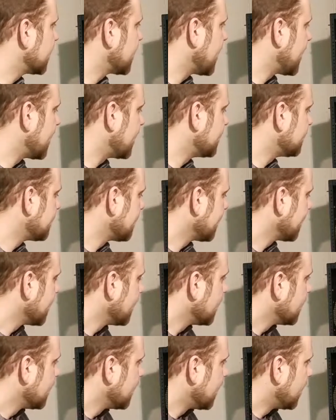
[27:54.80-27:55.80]
on.
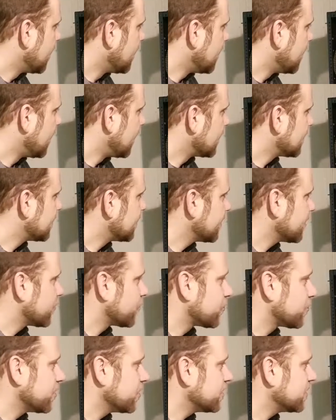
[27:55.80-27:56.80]
I think
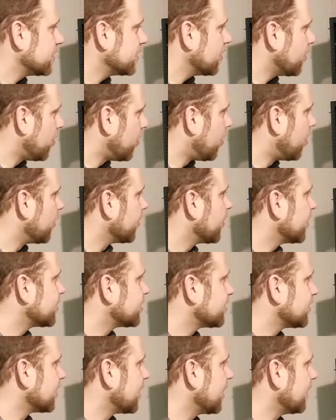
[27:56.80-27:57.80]
really all that's
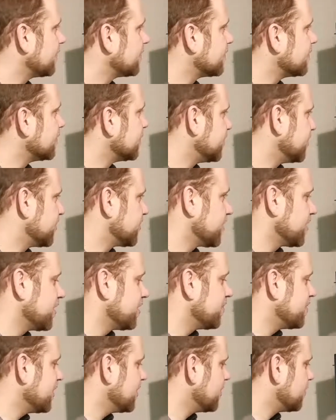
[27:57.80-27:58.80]
left is just going to
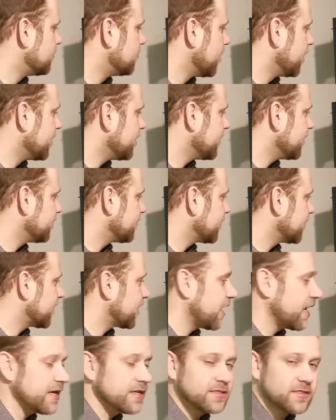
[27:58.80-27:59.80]
be to button up the
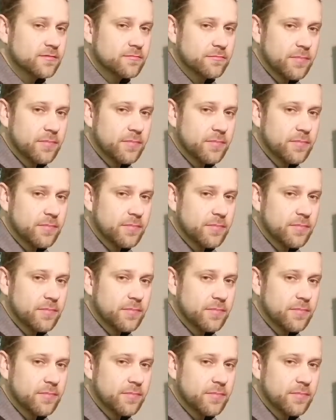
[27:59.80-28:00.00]
case and